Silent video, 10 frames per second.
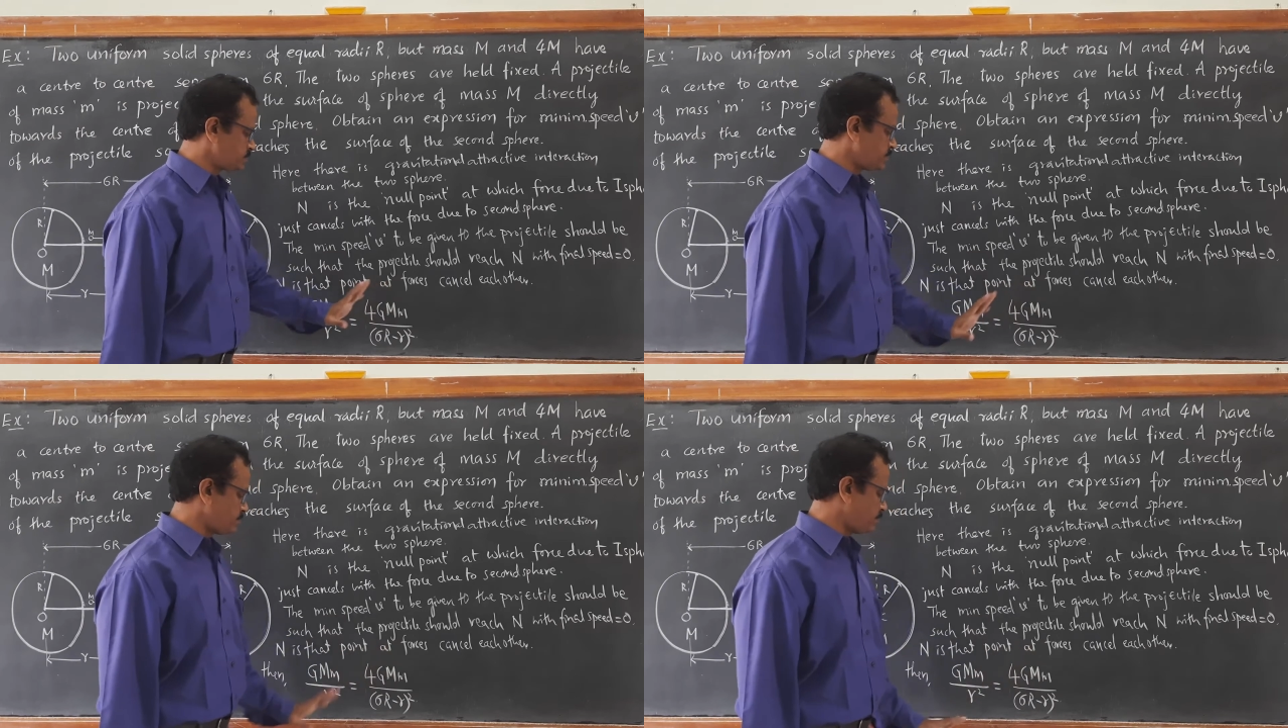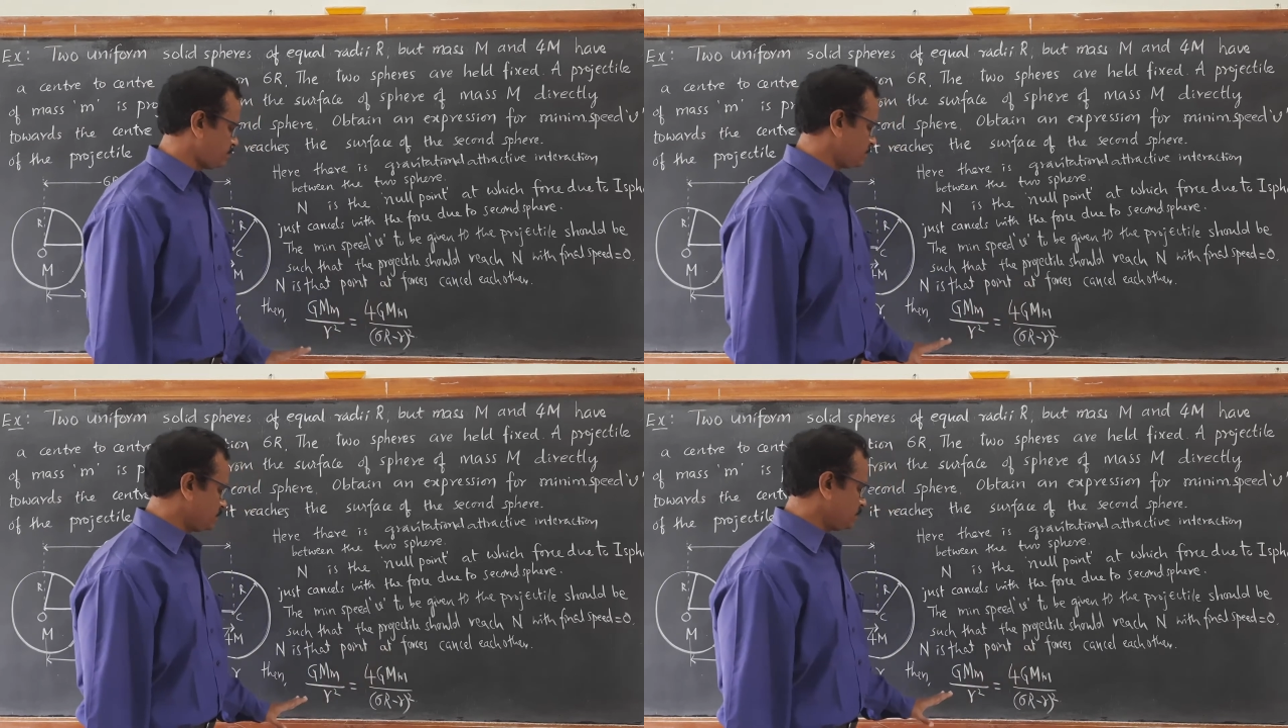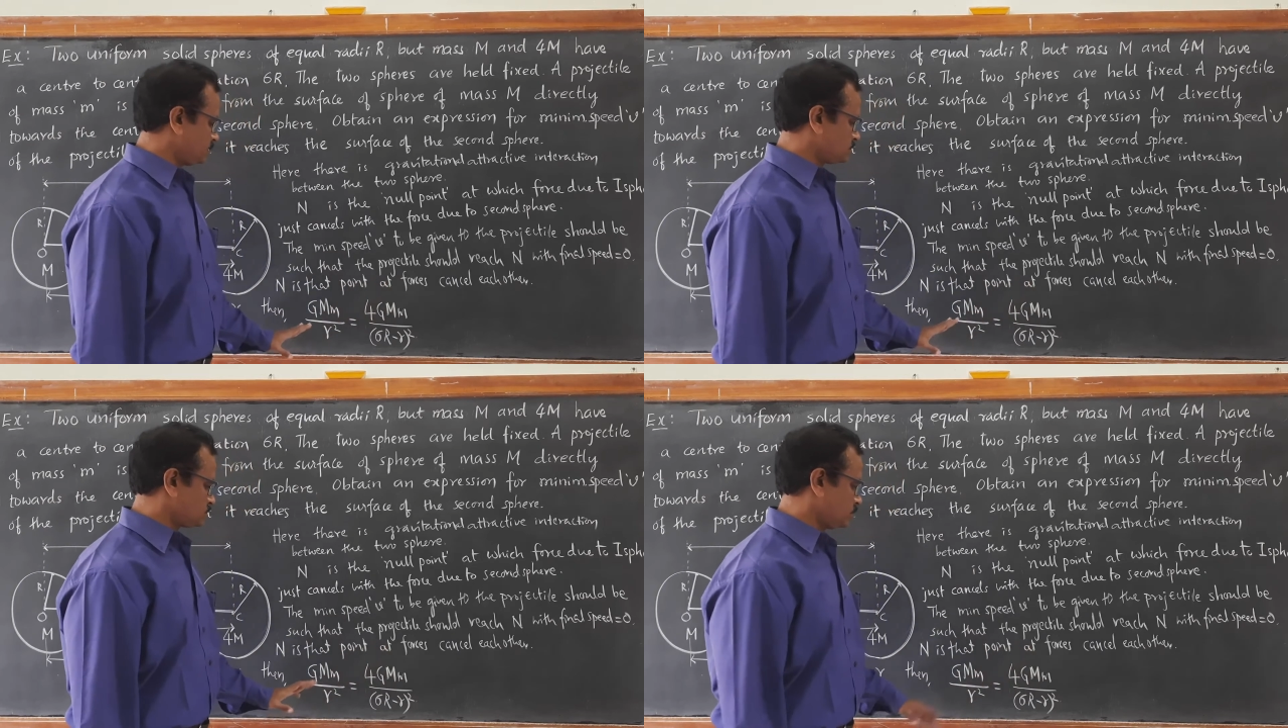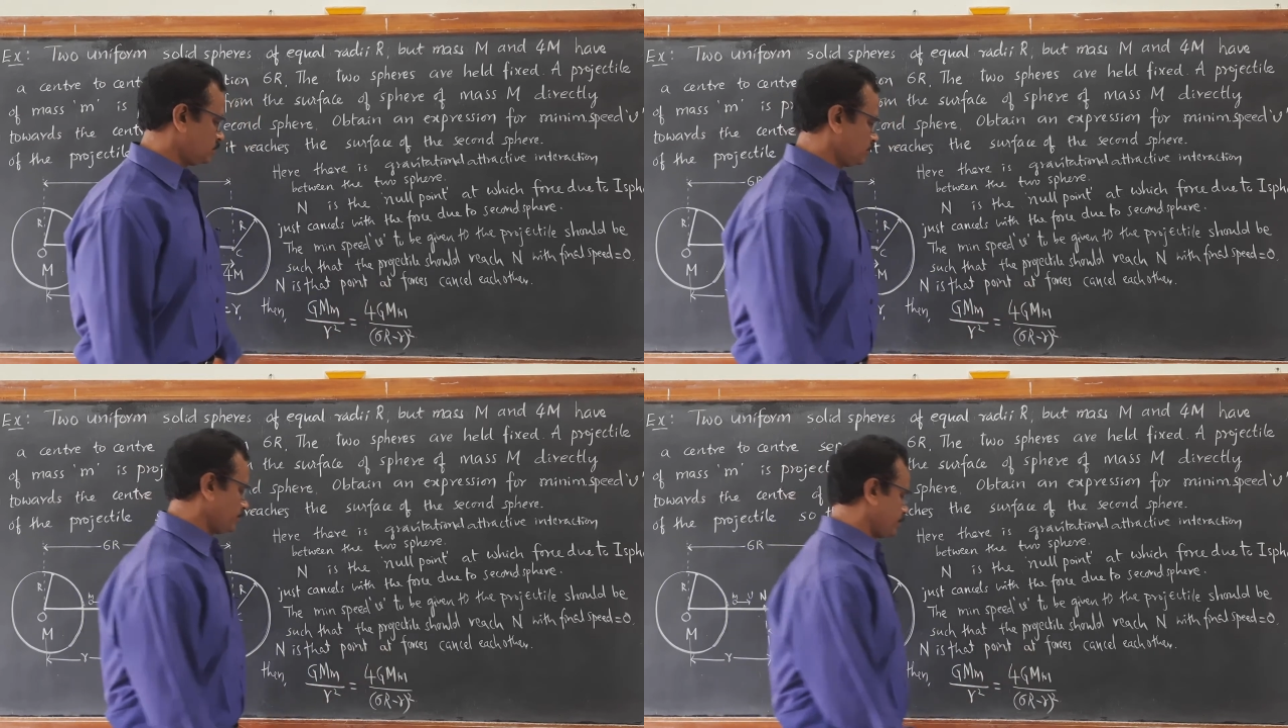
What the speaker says: Gmm. So you